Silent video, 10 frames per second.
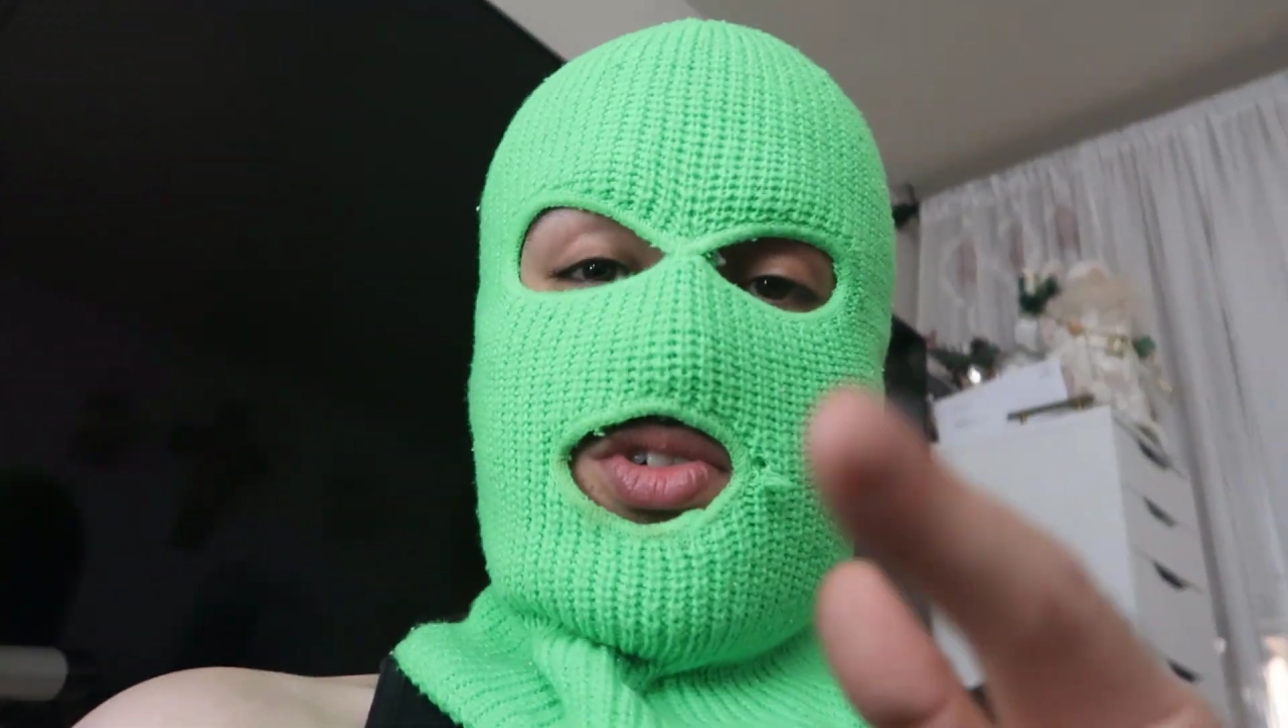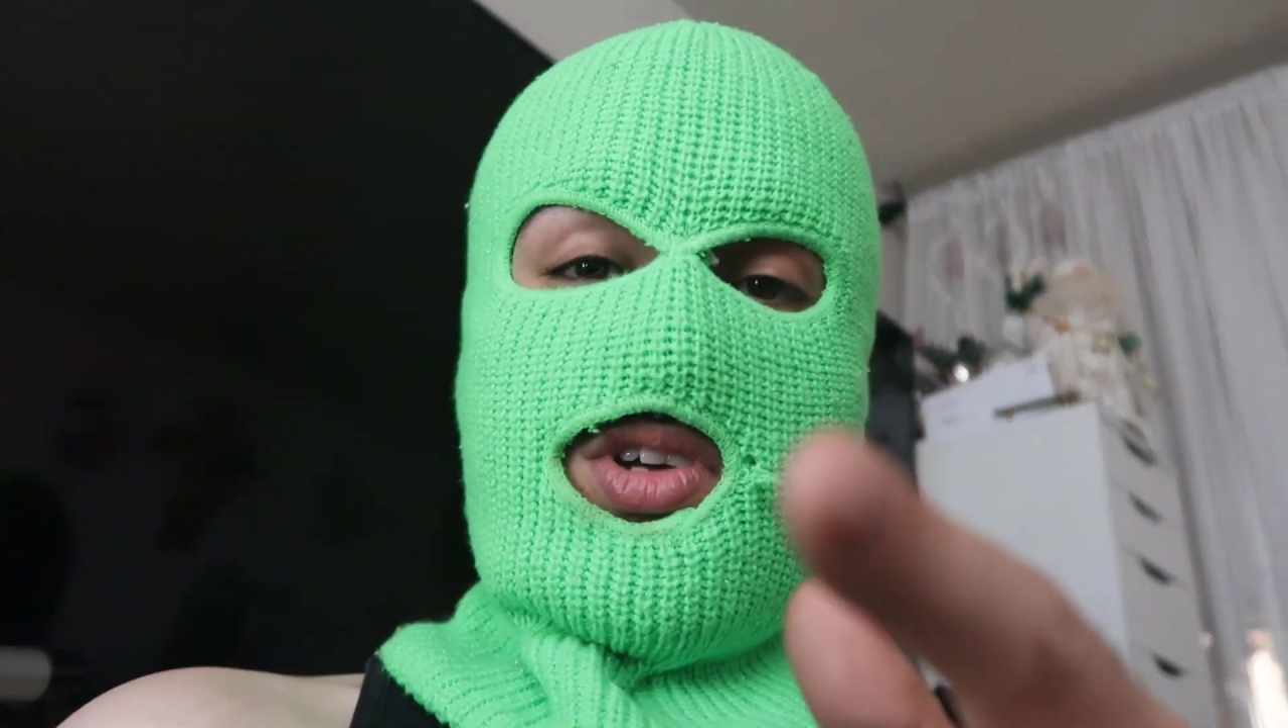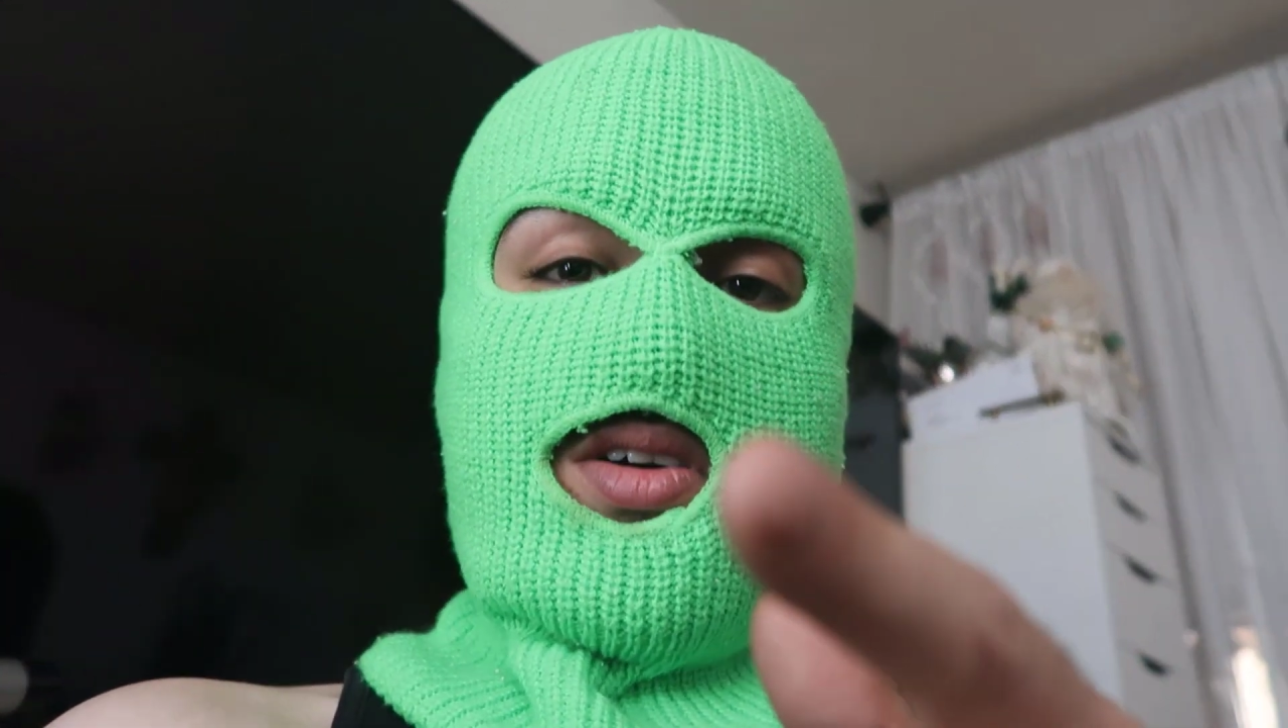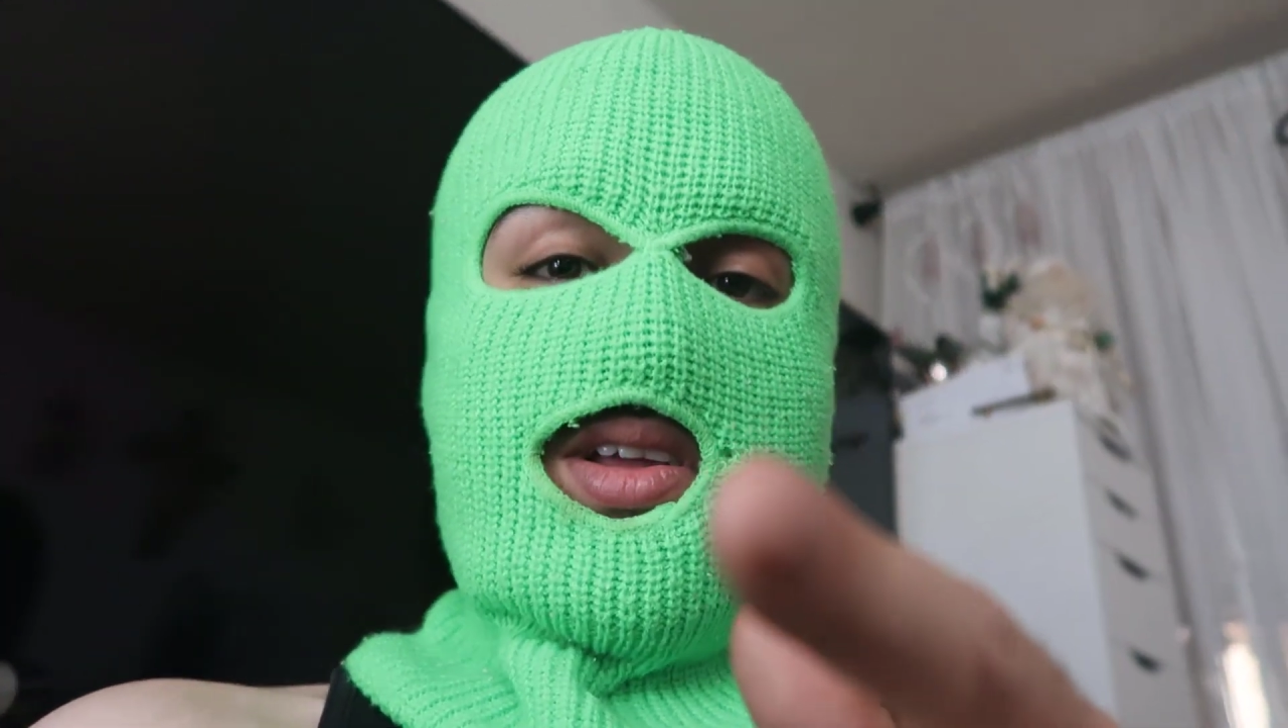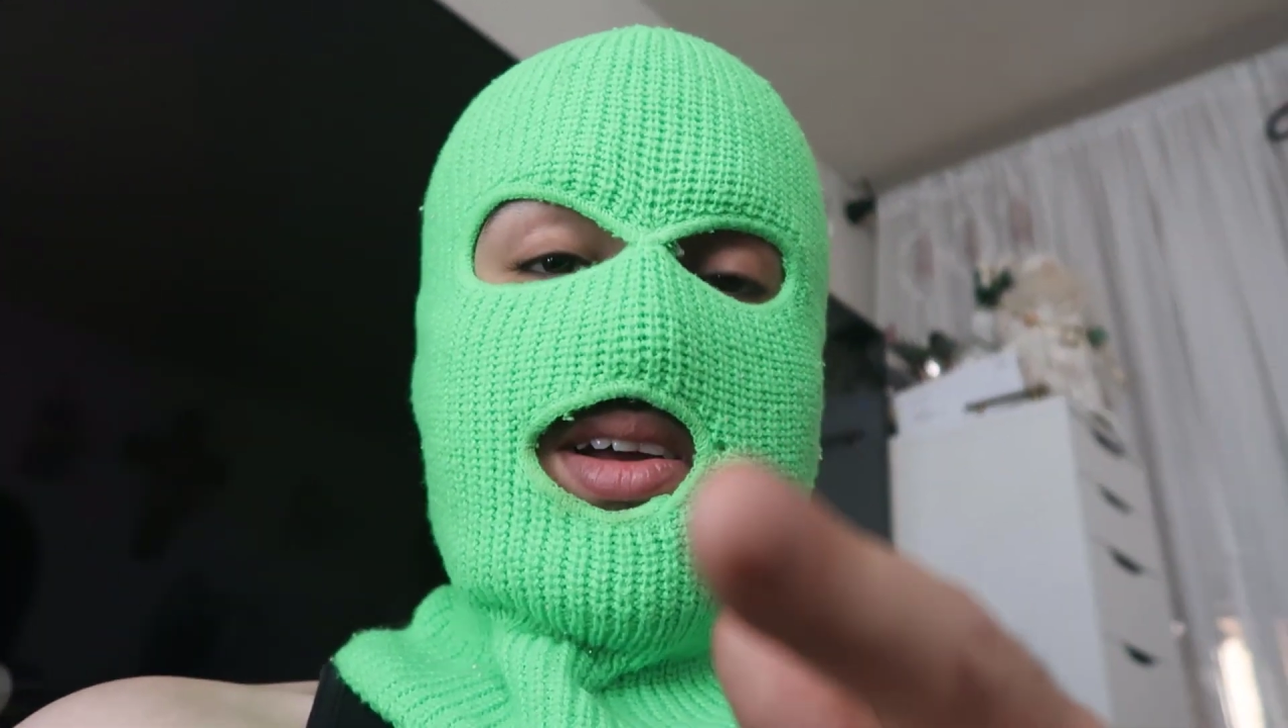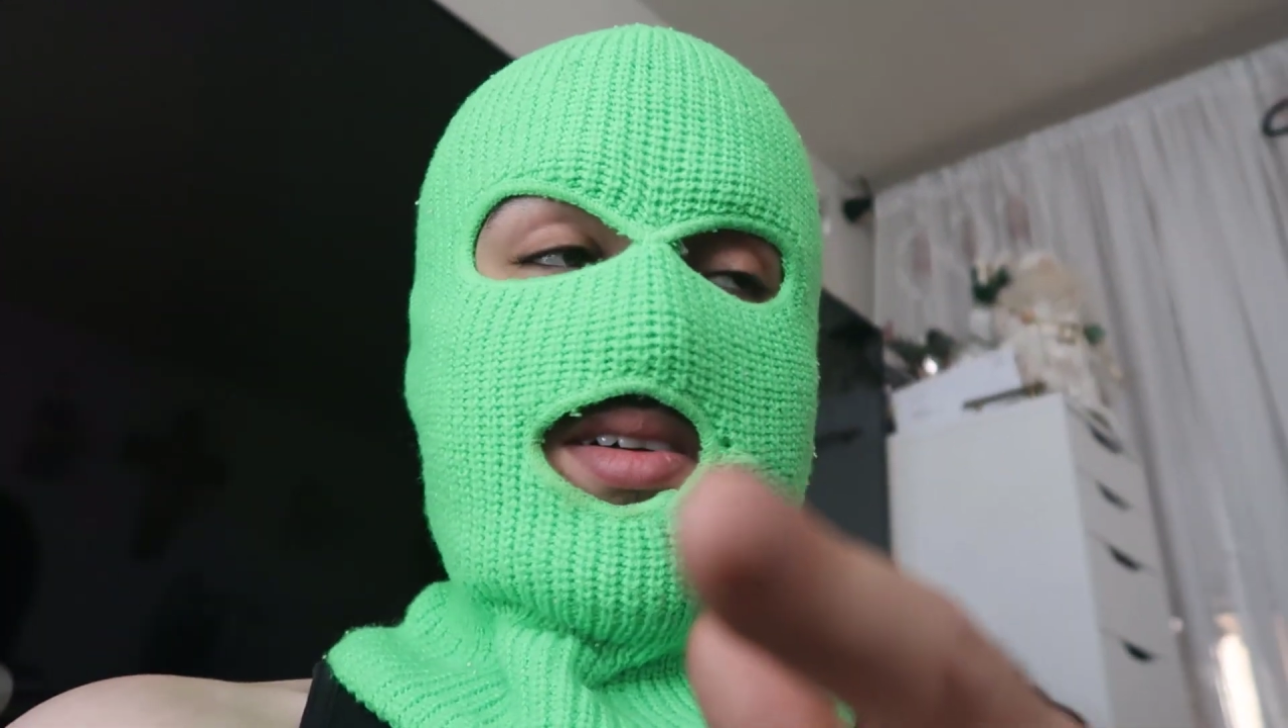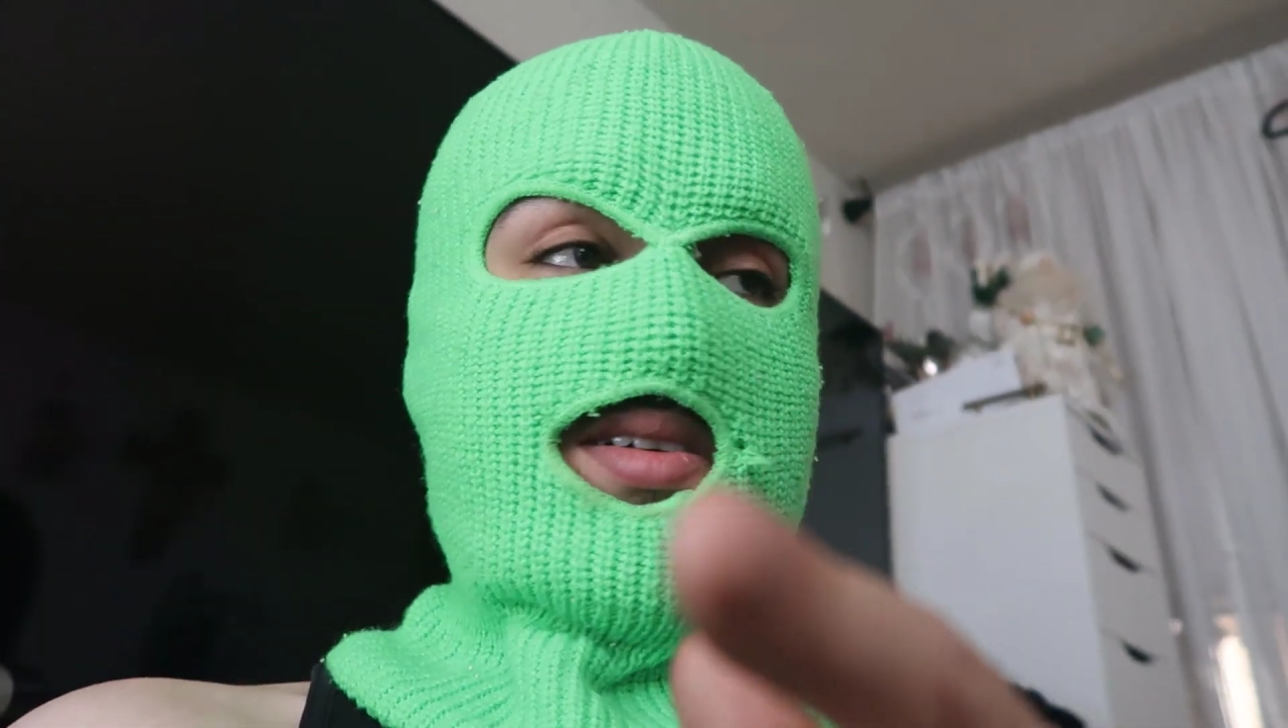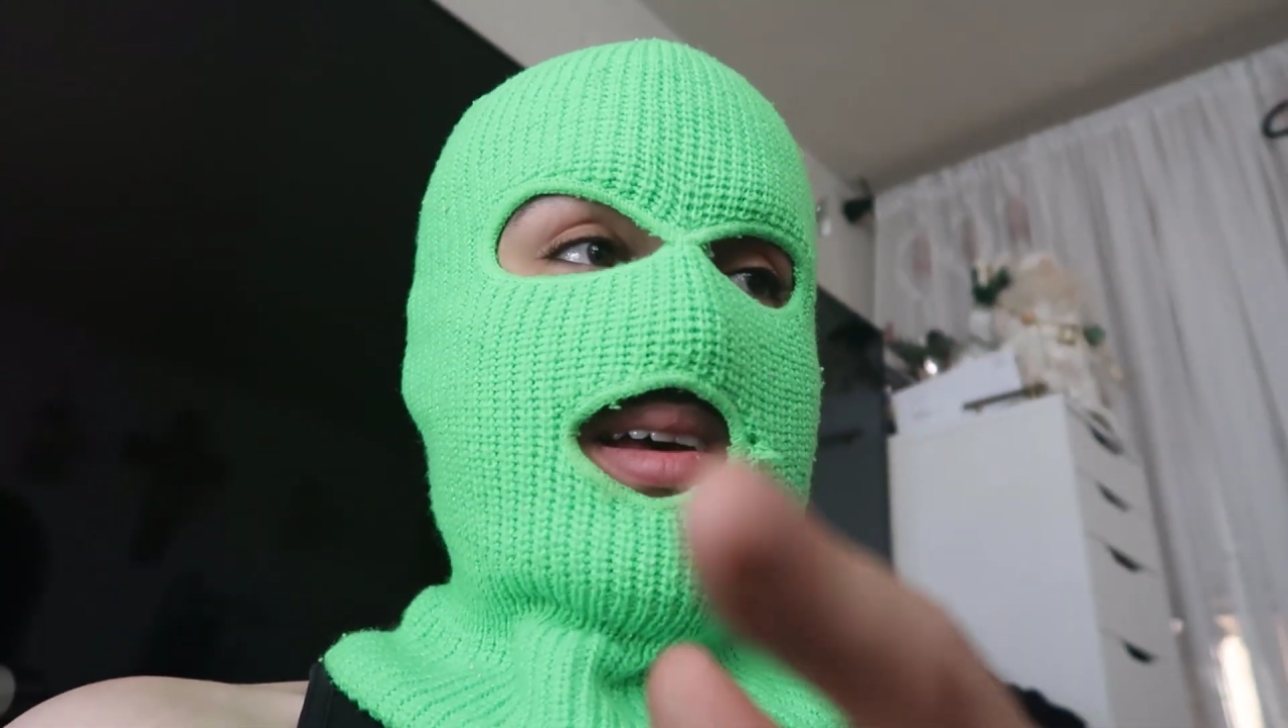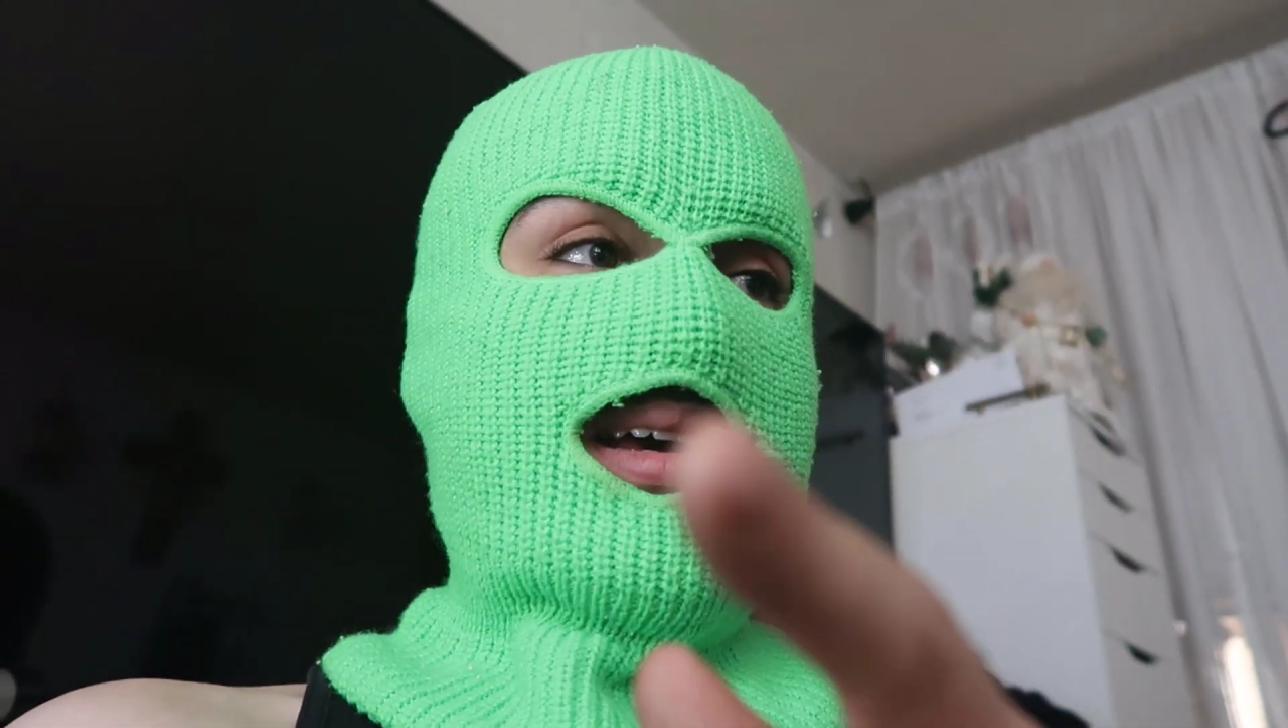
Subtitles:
those on here.